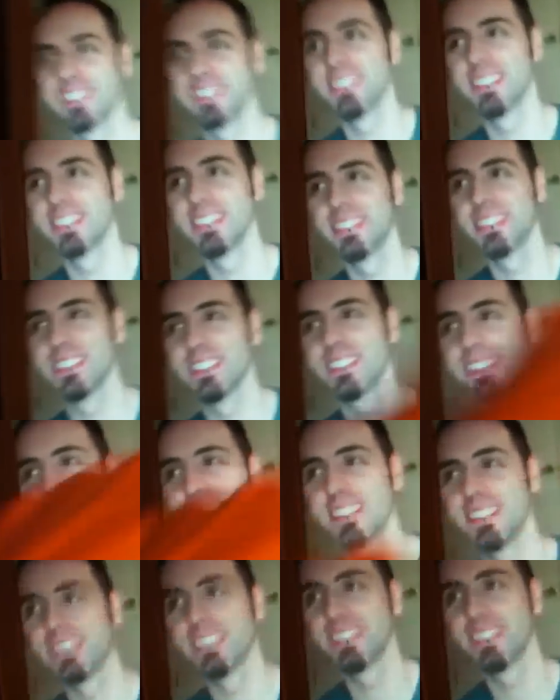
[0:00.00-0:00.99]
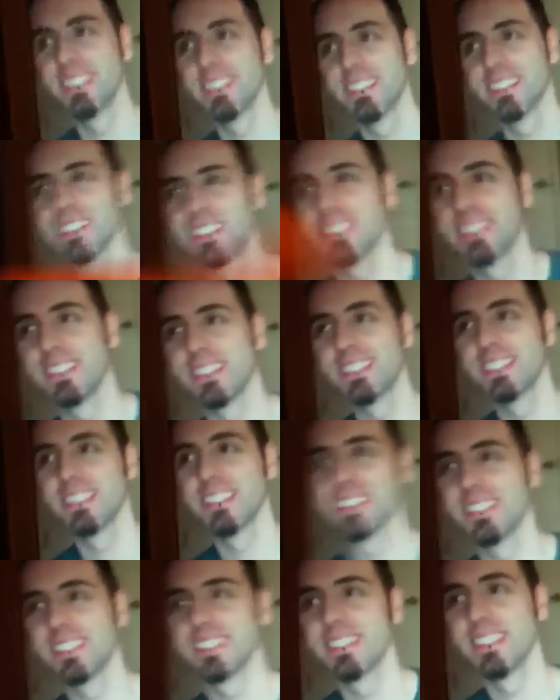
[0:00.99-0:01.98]
new main channel video
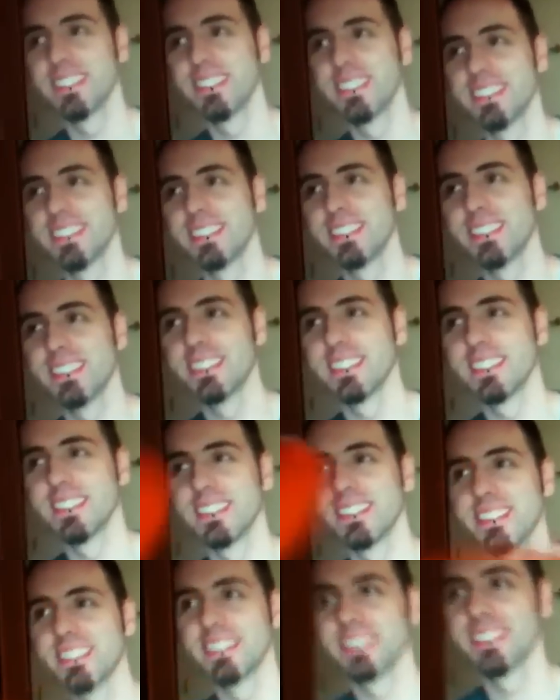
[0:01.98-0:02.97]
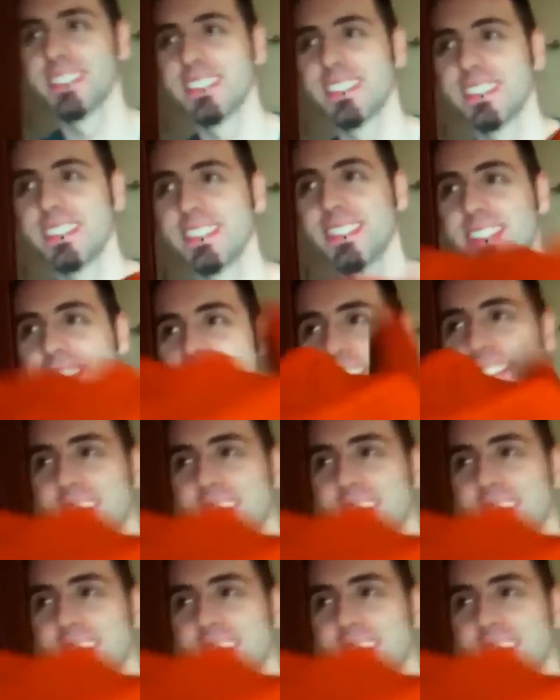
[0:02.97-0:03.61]
for uh, Total Money Makeover for